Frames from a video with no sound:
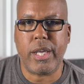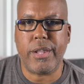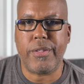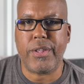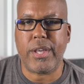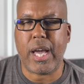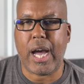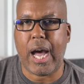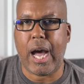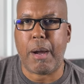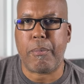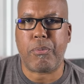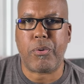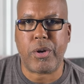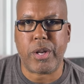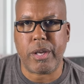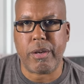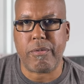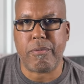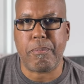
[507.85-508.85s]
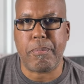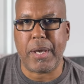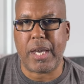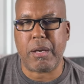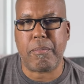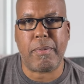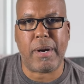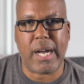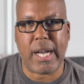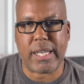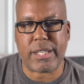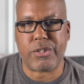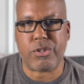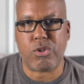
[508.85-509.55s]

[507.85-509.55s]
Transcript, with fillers: the operative big box